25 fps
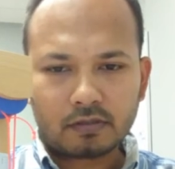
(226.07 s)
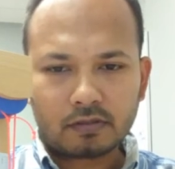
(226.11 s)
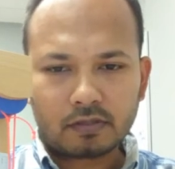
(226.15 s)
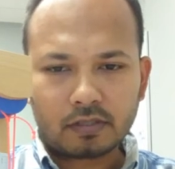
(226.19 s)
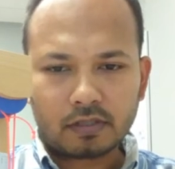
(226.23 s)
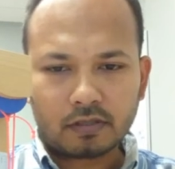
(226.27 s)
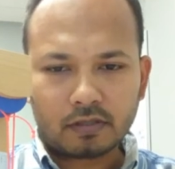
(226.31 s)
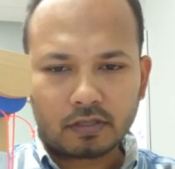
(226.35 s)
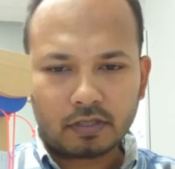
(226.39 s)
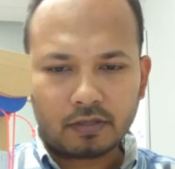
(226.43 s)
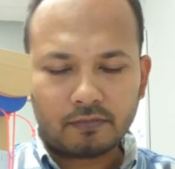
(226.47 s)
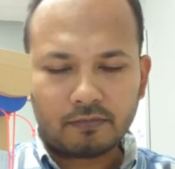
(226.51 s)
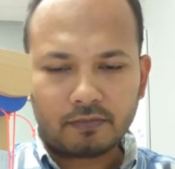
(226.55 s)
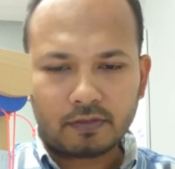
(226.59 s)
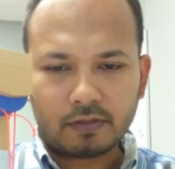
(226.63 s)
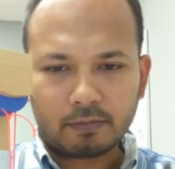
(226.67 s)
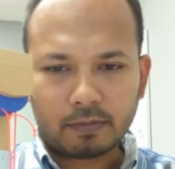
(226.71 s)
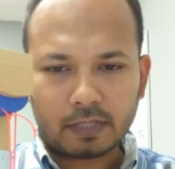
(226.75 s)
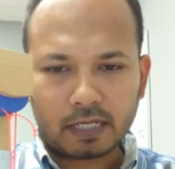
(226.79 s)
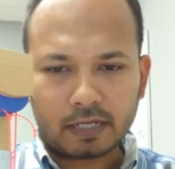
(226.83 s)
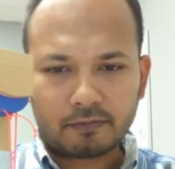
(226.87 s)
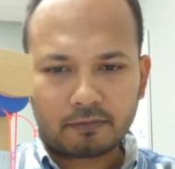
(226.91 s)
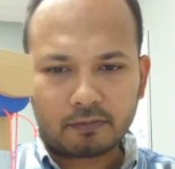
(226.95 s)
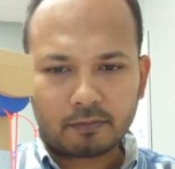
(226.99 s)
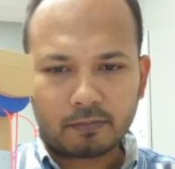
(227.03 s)
so if the
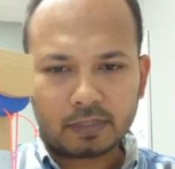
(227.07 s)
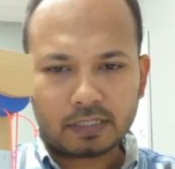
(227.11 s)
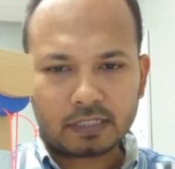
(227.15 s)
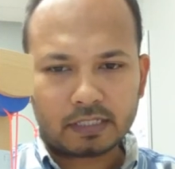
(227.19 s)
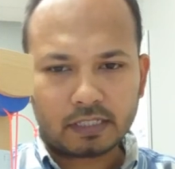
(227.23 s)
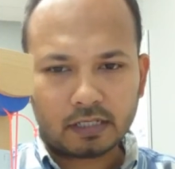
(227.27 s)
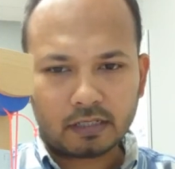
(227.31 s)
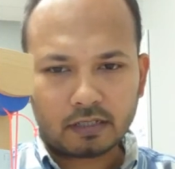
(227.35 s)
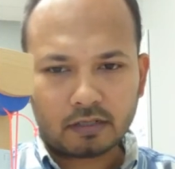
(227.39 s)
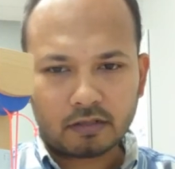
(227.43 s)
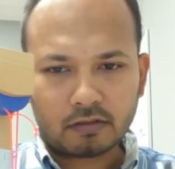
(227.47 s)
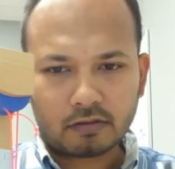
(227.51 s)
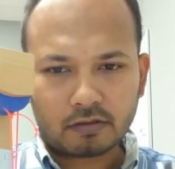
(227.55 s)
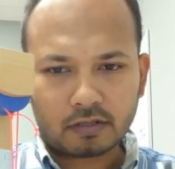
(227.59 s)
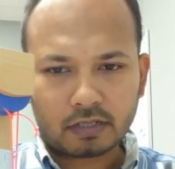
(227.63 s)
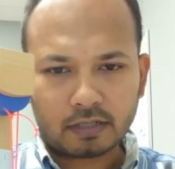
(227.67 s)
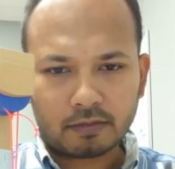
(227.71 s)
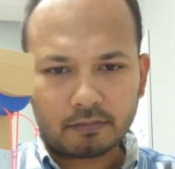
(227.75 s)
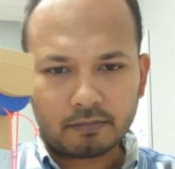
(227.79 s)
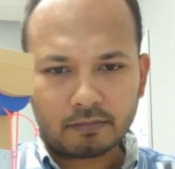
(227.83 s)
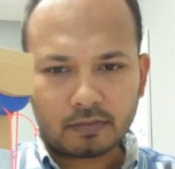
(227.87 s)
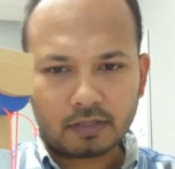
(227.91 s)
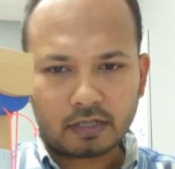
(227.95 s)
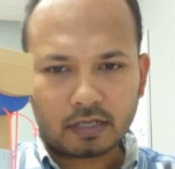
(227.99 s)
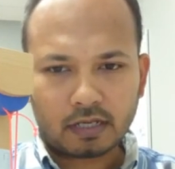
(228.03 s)
platform is 10
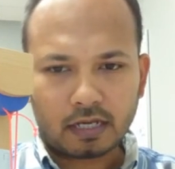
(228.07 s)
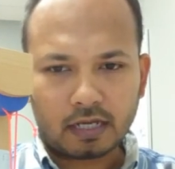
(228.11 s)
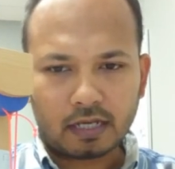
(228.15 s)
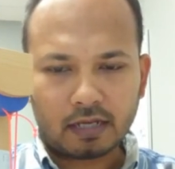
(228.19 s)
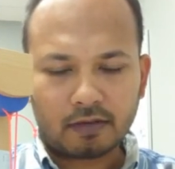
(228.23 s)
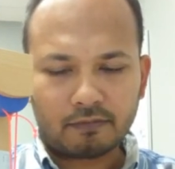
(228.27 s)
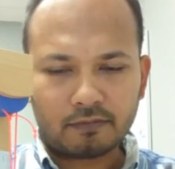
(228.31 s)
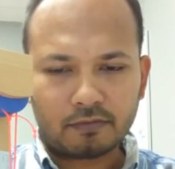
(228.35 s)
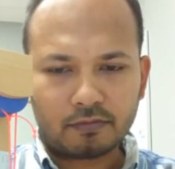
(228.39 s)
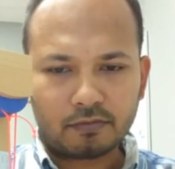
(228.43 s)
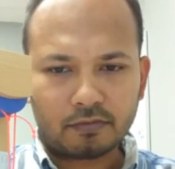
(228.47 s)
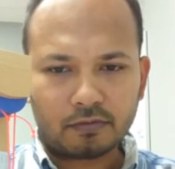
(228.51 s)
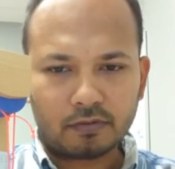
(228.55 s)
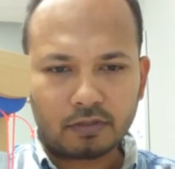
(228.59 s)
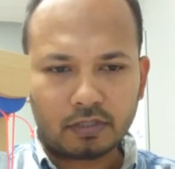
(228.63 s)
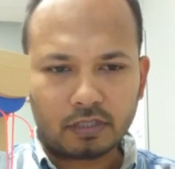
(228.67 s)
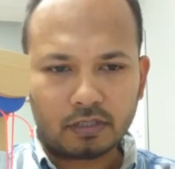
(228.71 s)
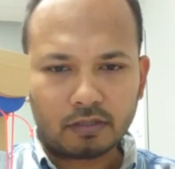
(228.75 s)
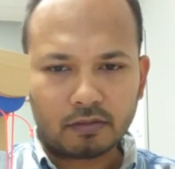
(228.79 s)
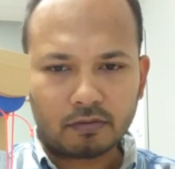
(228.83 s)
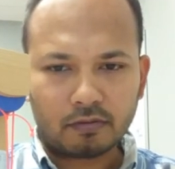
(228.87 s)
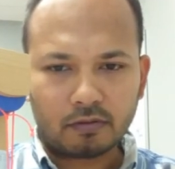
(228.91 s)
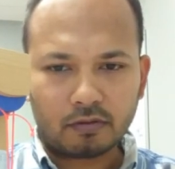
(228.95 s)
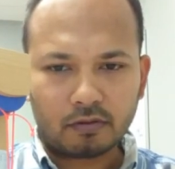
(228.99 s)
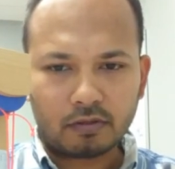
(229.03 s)
kilogram, I have to
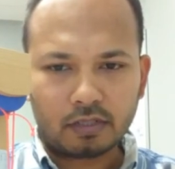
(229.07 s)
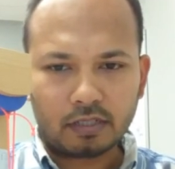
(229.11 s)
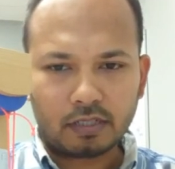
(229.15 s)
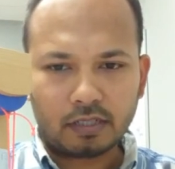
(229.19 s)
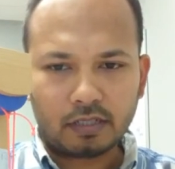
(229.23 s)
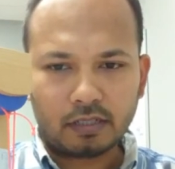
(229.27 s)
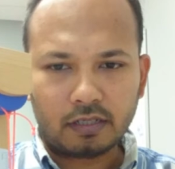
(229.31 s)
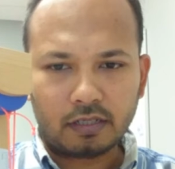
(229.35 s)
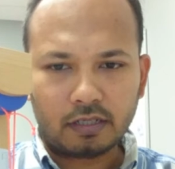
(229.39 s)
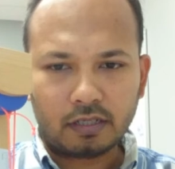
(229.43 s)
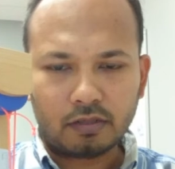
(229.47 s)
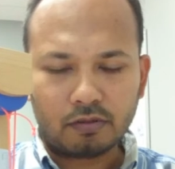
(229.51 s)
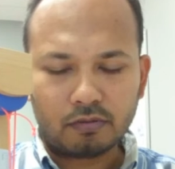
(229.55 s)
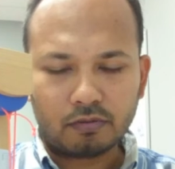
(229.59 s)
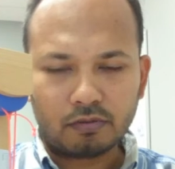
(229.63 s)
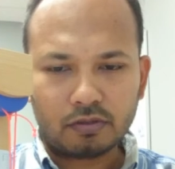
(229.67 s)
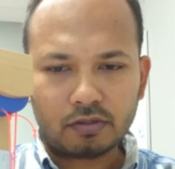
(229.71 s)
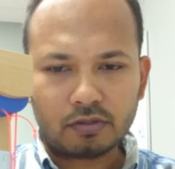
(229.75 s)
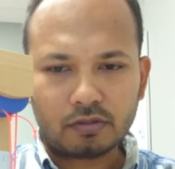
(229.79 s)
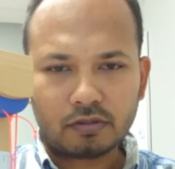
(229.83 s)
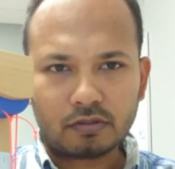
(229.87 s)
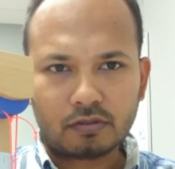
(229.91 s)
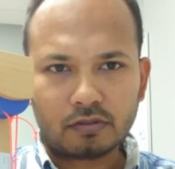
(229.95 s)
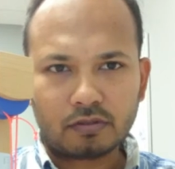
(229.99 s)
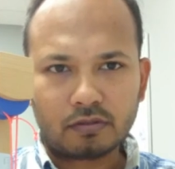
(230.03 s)
only
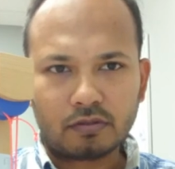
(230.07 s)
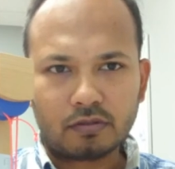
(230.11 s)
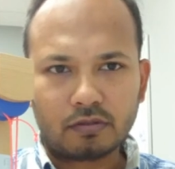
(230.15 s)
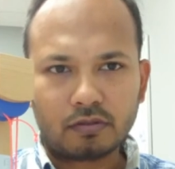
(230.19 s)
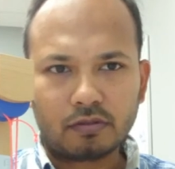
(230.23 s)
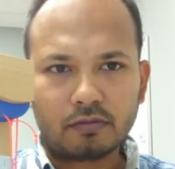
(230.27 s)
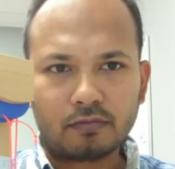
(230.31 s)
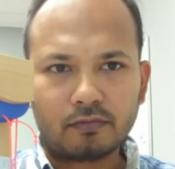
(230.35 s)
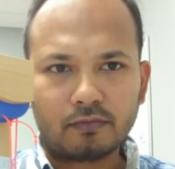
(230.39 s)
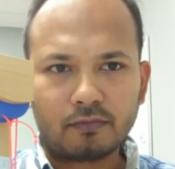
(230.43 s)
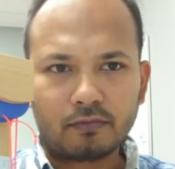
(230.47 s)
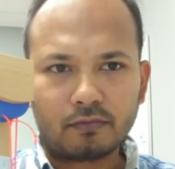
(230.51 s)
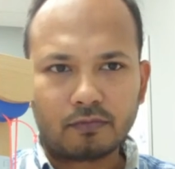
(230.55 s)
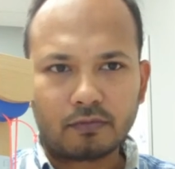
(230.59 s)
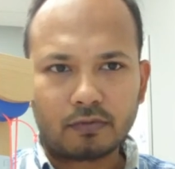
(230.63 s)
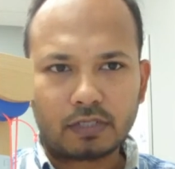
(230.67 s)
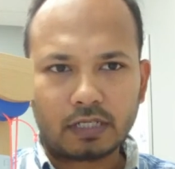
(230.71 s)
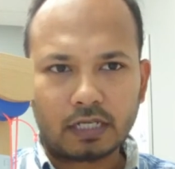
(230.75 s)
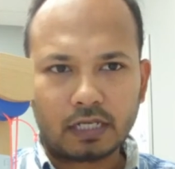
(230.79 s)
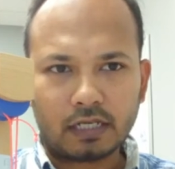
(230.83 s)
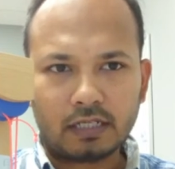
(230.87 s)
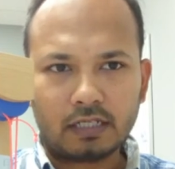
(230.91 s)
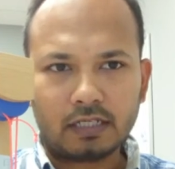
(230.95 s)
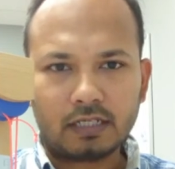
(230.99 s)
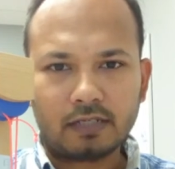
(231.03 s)
use
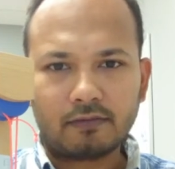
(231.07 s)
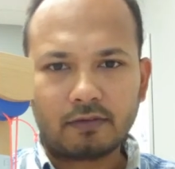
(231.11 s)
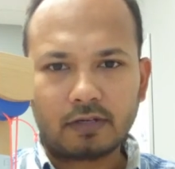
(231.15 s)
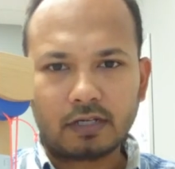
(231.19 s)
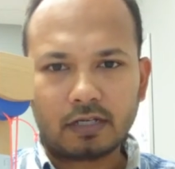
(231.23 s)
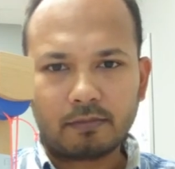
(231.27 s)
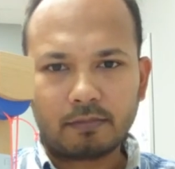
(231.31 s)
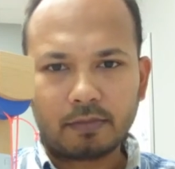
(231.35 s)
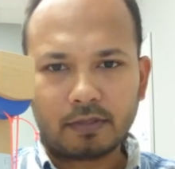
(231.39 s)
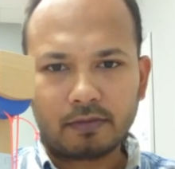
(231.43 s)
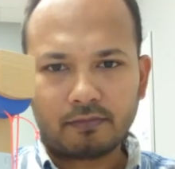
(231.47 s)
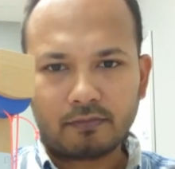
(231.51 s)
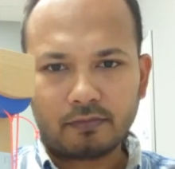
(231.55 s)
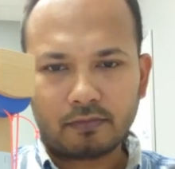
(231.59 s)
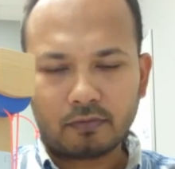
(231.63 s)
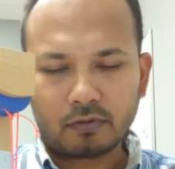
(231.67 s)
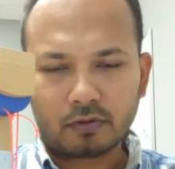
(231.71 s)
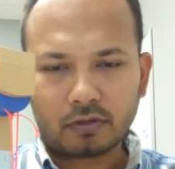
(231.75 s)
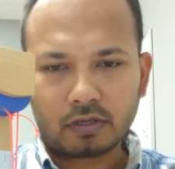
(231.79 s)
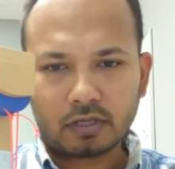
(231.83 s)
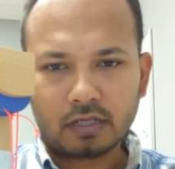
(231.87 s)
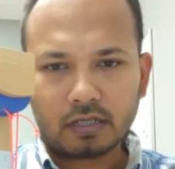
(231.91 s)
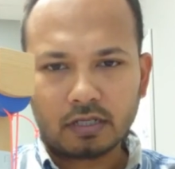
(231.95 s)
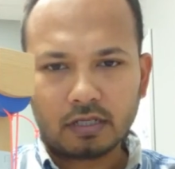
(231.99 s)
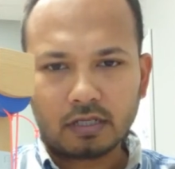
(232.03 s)
10 divided by
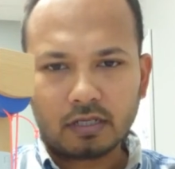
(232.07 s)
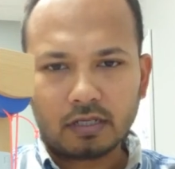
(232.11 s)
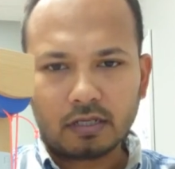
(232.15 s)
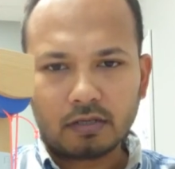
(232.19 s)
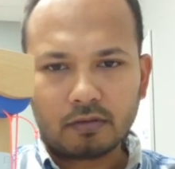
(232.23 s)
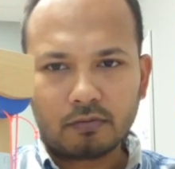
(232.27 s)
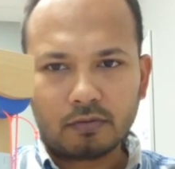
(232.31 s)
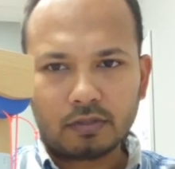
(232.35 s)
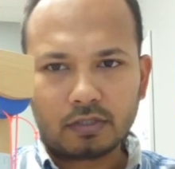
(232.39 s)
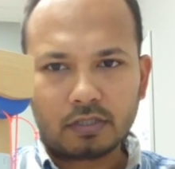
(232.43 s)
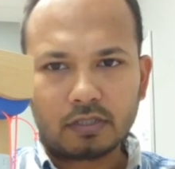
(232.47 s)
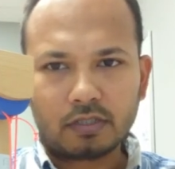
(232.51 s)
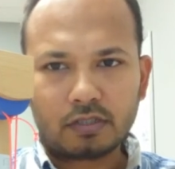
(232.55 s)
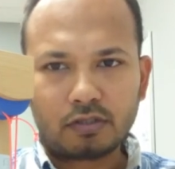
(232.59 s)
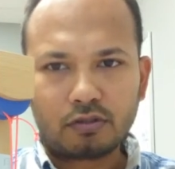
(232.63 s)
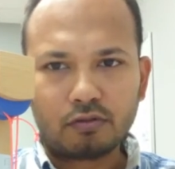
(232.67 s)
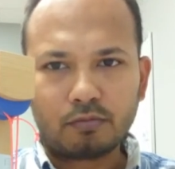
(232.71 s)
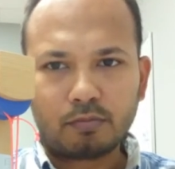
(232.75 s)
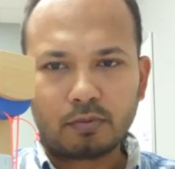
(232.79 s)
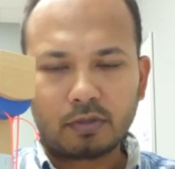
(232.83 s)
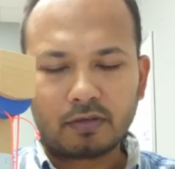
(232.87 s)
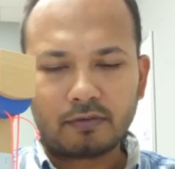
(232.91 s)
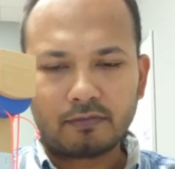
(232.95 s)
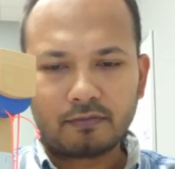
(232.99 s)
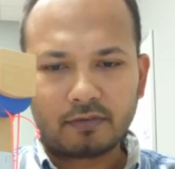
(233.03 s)
4, which is
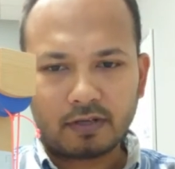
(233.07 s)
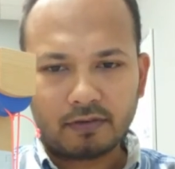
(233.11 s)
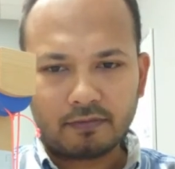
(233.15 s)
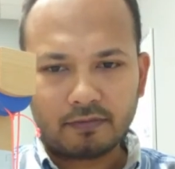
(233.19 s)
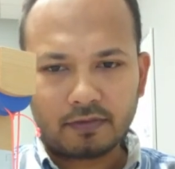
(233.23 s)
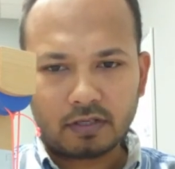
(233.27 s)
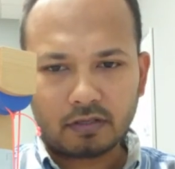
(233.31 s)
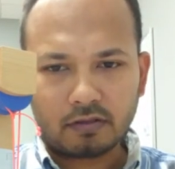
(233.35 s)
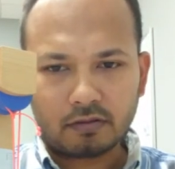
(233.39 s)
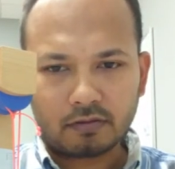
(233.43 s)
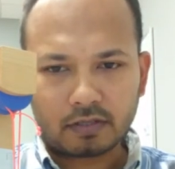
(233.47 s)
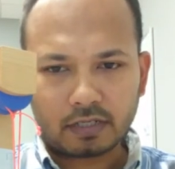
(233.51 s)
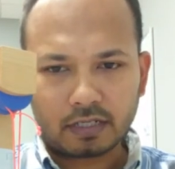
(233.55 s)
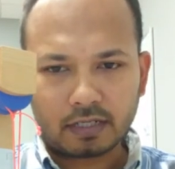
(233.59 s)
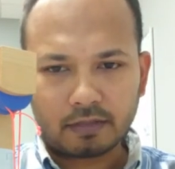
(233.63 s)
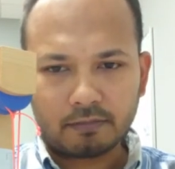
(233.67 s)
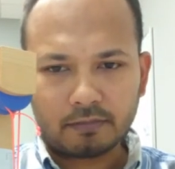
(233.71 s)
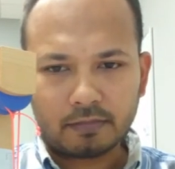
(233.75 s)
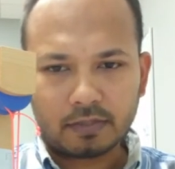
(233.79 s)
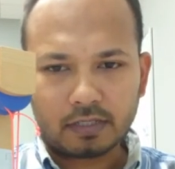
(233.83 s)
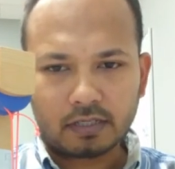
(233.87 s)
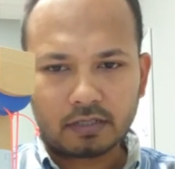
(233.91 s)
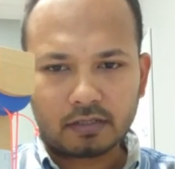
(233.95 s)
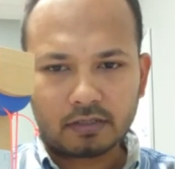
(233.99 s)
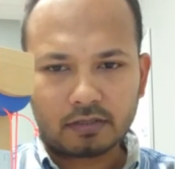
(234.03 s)
2.5
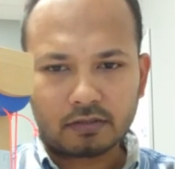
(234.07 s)
kilogram.